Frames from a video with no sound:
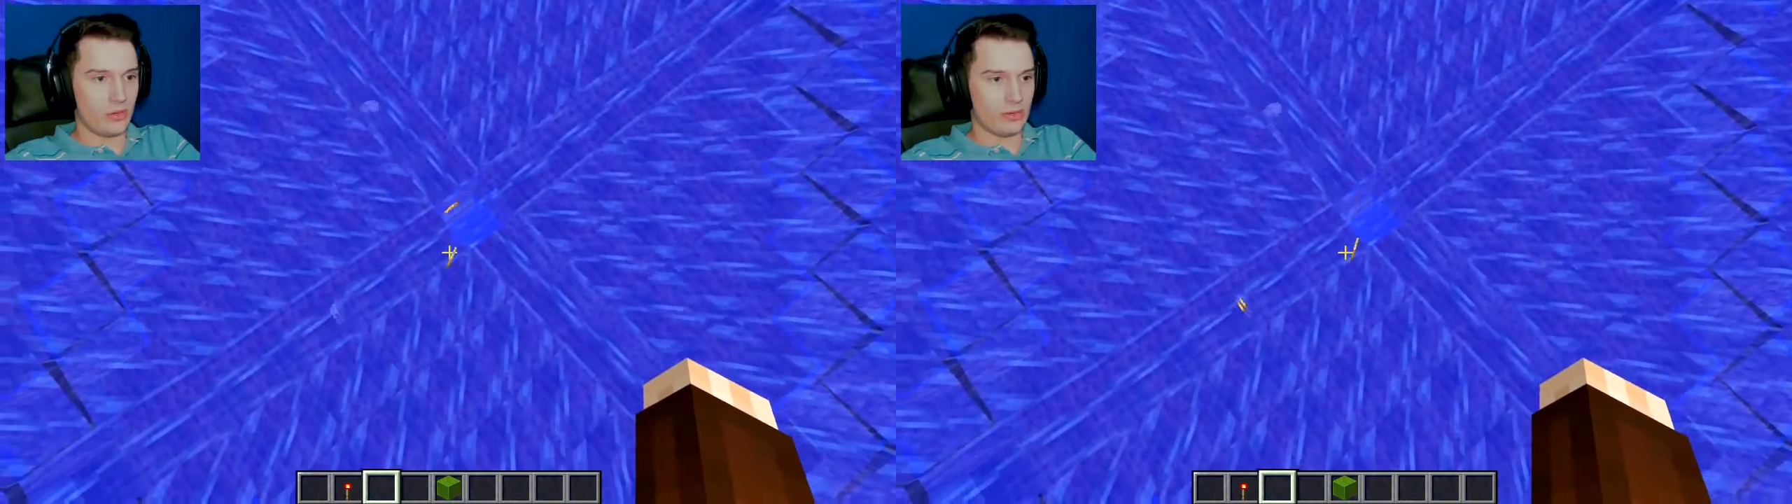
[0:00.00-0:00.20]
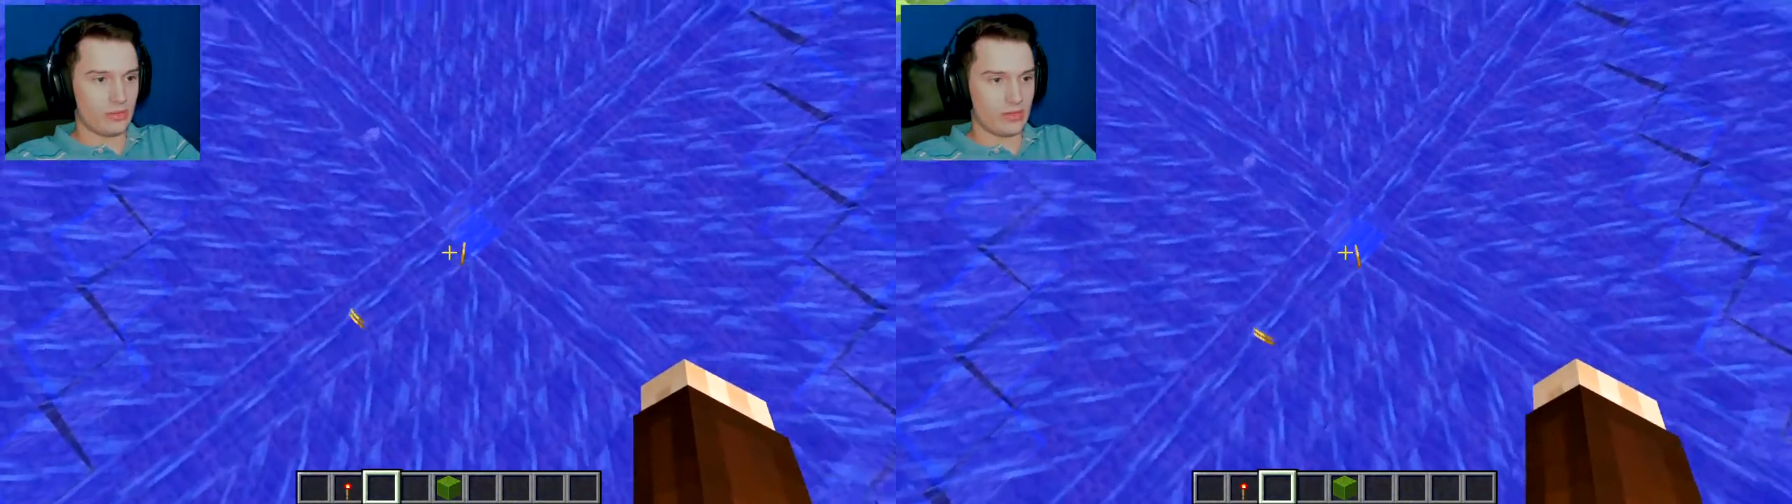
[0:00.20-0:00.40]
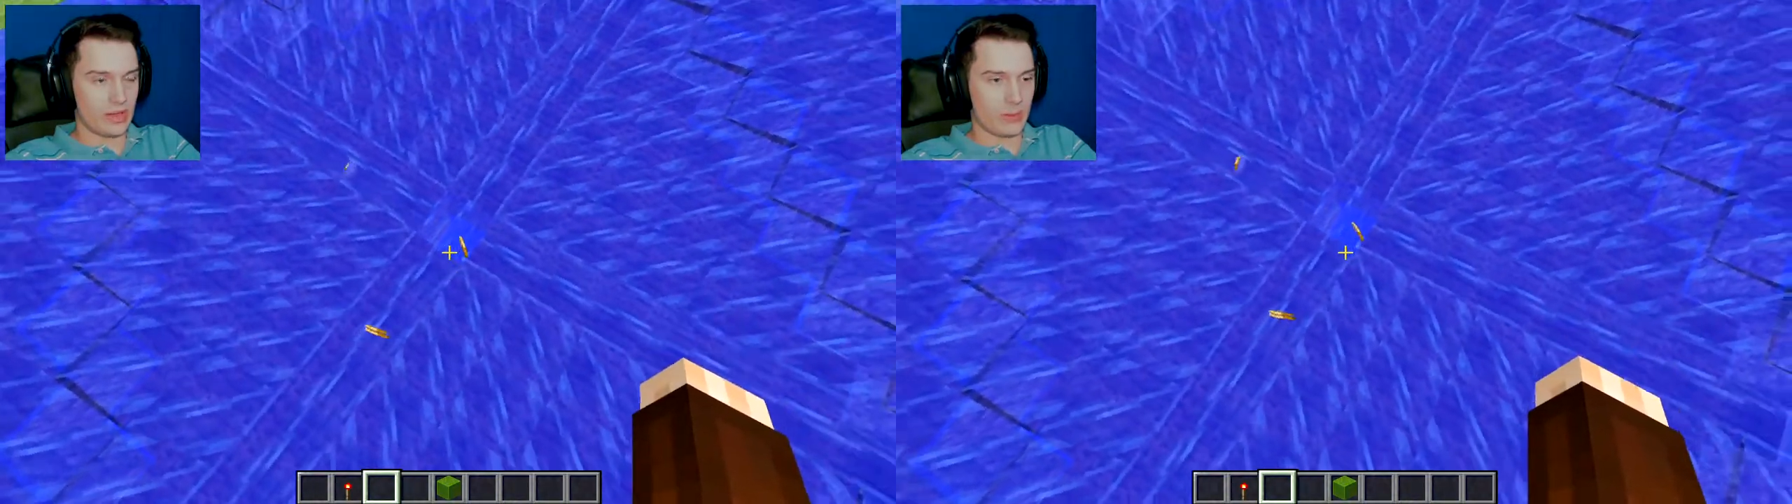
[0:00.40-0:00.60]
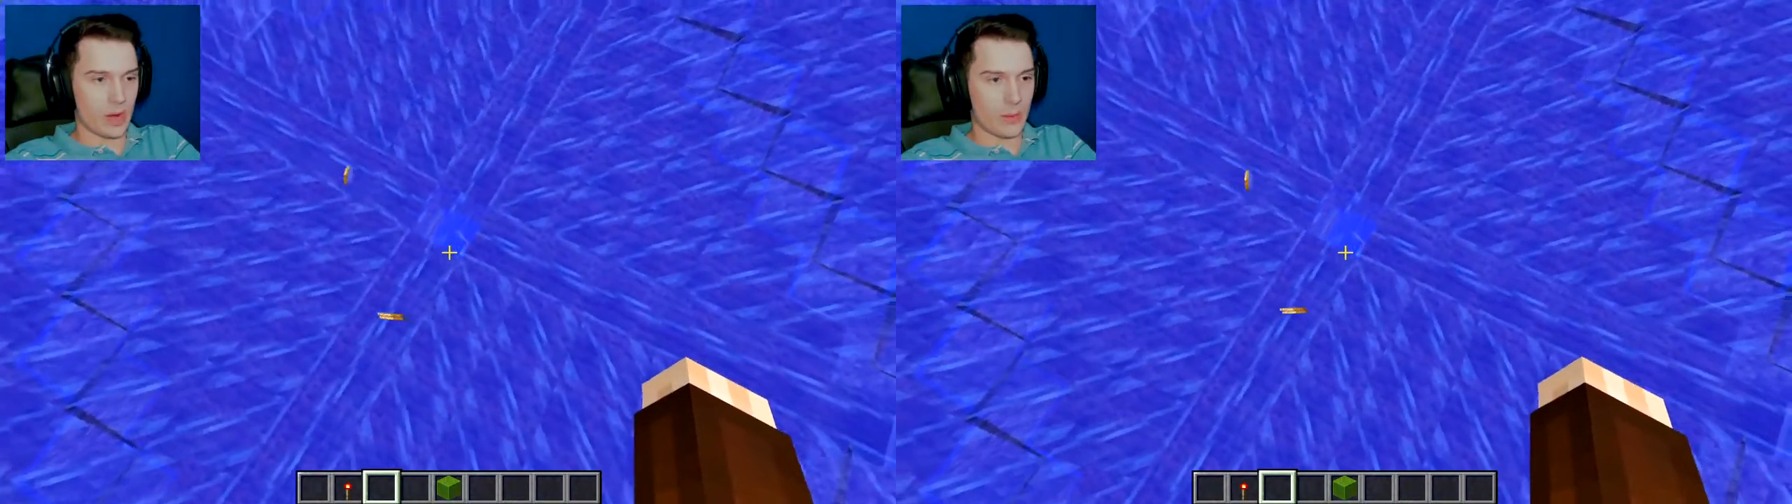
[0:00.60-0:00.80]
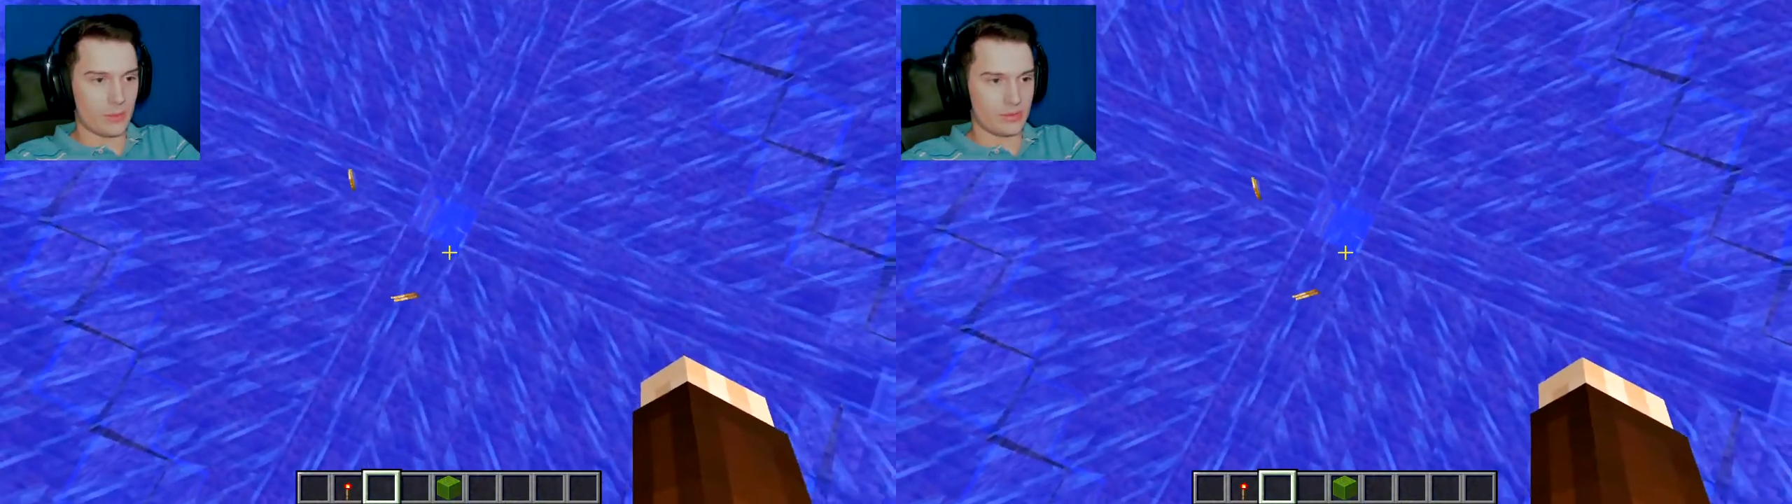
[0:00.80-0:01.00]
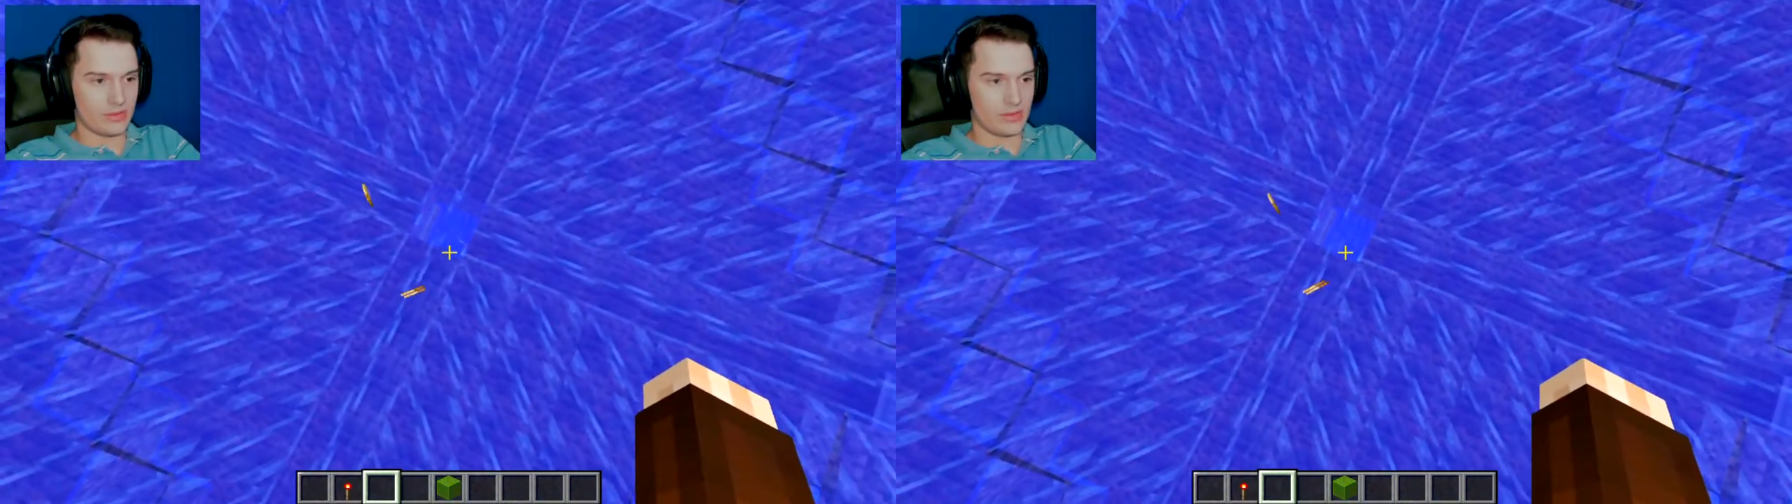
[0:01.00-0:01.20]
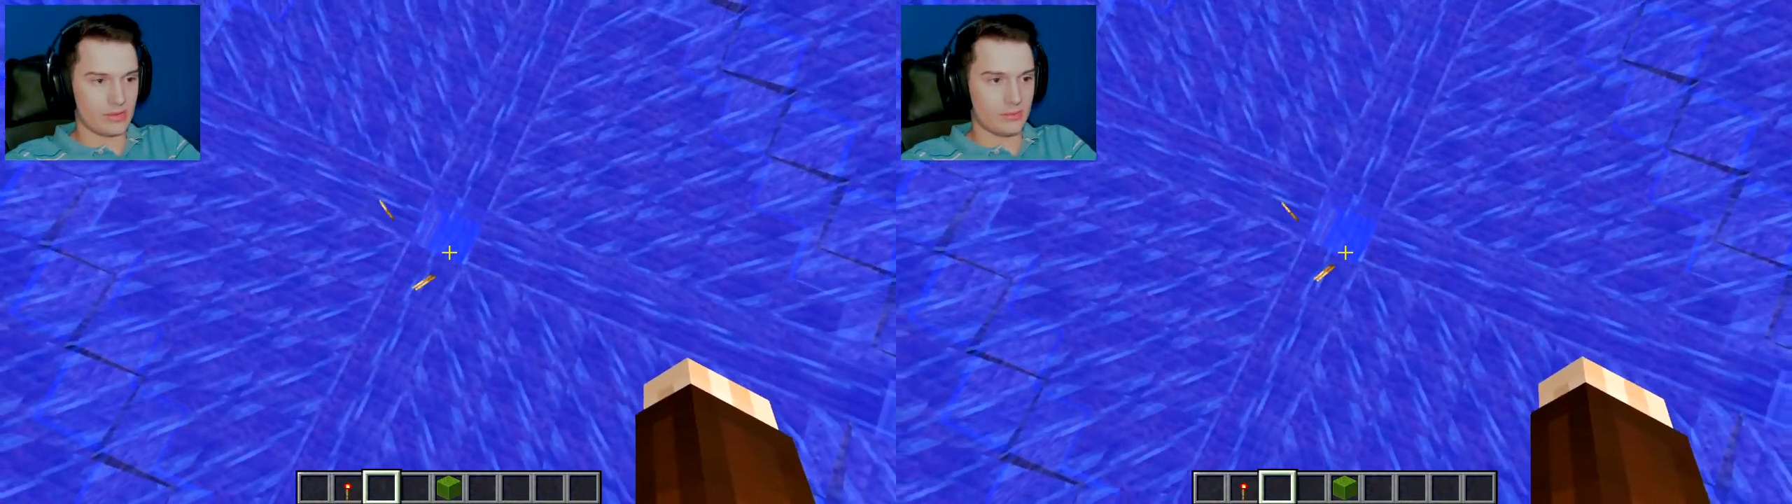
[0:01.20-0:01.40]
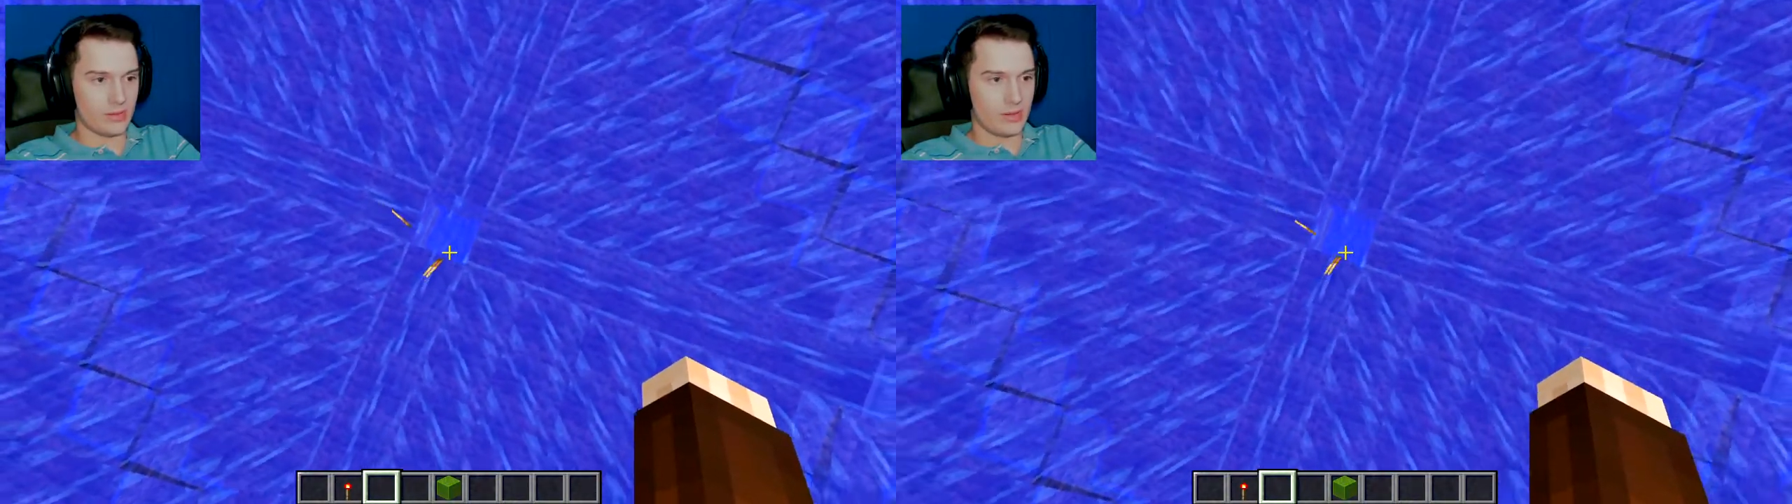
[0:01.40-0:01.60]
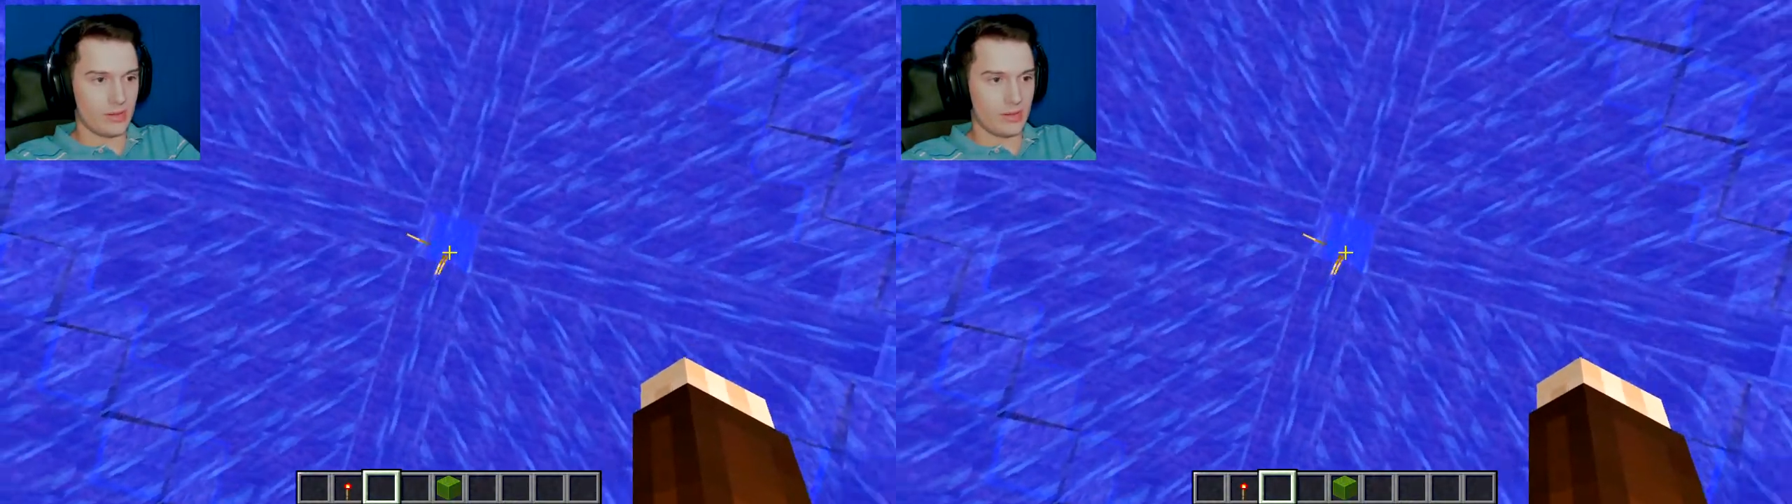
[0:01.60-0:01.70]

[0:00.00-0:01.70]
can set up a hopper system